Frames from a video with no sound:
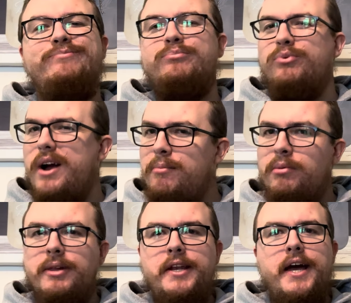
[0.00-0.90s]

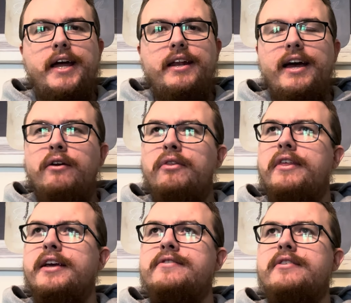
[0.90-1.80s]
Probably not. I don't
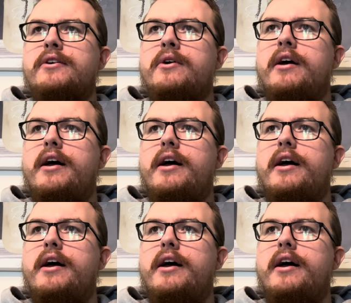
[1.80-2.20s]
think so.